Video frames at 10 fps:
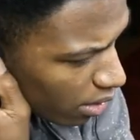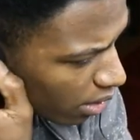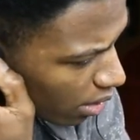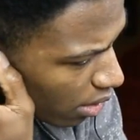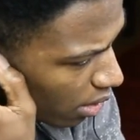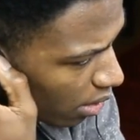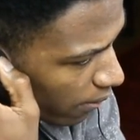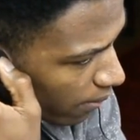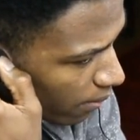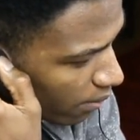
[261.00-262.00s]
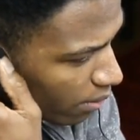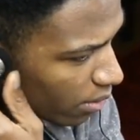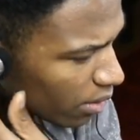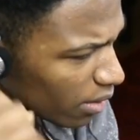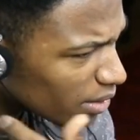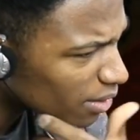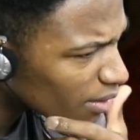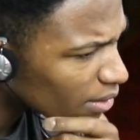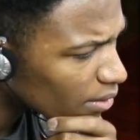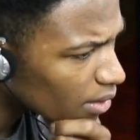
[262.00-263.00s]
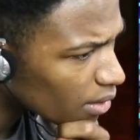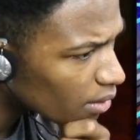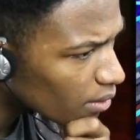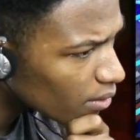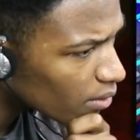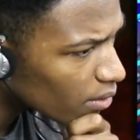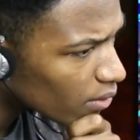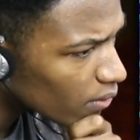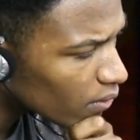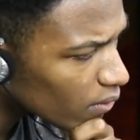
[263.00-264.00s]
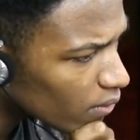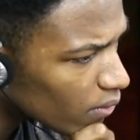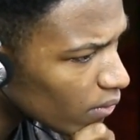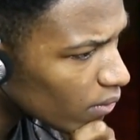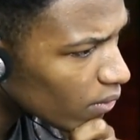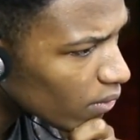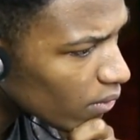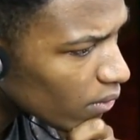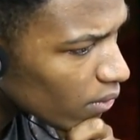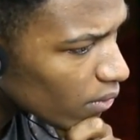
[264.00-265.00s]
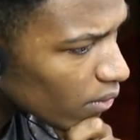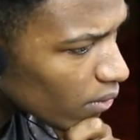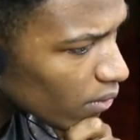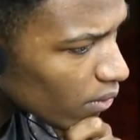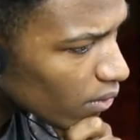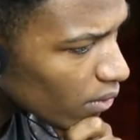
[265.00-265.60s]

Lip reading: (silence)